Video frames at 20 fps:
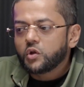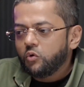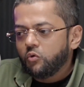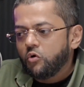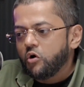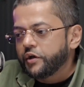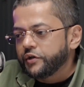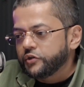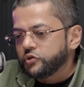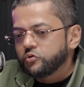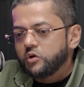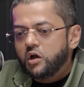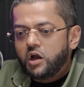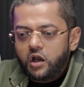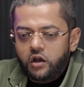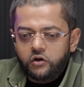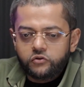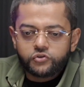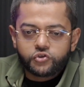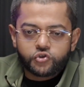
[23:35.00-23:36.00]
walk into a
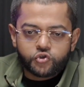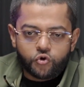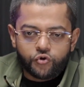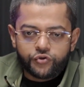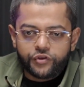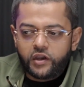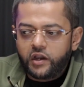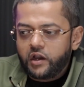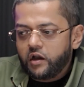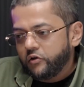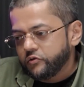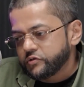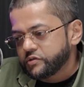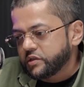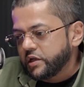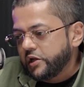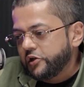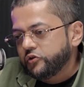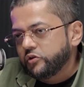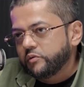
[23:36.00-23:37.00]
house, show the house,
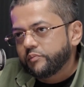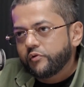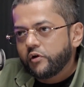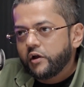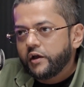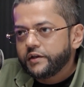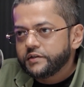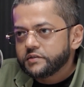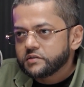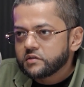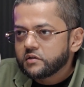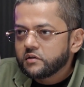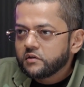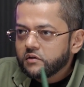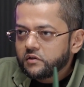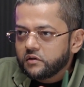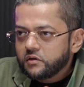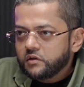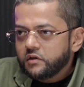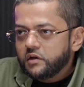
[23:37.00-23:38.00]
tell you the price,
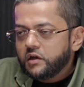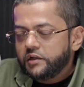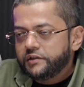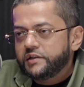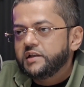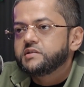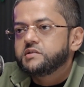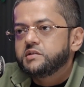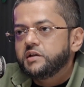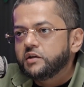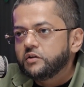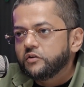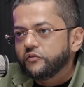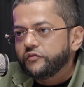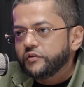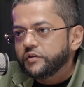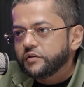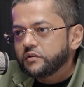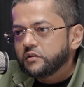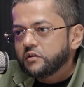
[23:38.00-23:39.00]
and that's the end
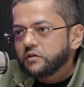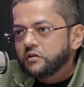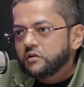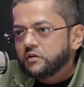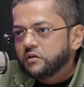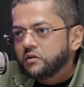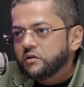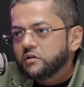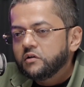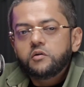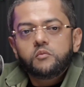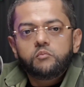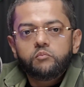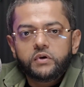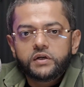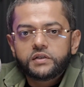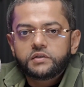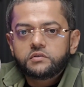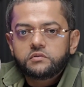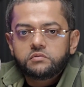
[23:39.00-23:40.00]
of it.
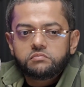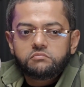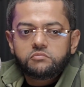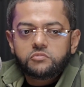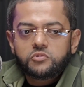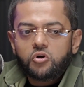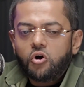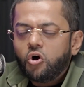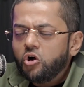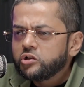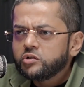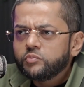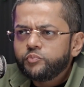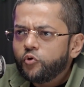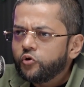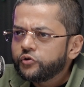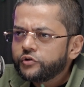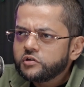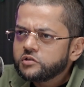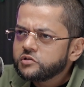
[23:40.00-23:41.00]
But all the
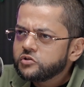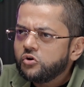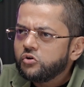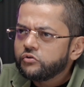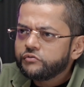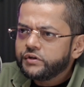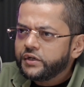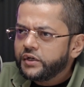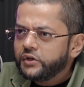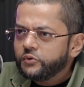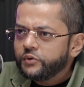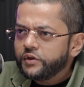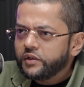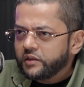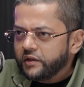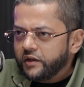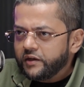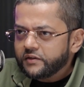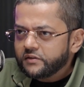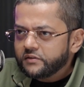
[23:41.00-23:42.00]
portals are already doing
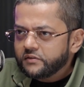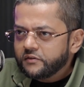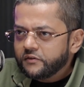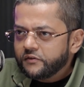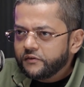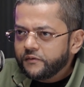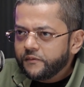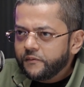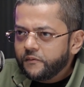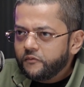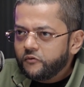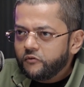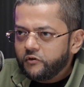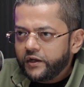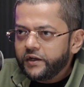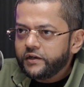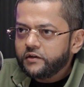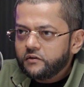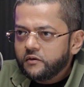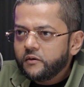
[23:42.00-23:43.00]
that, right?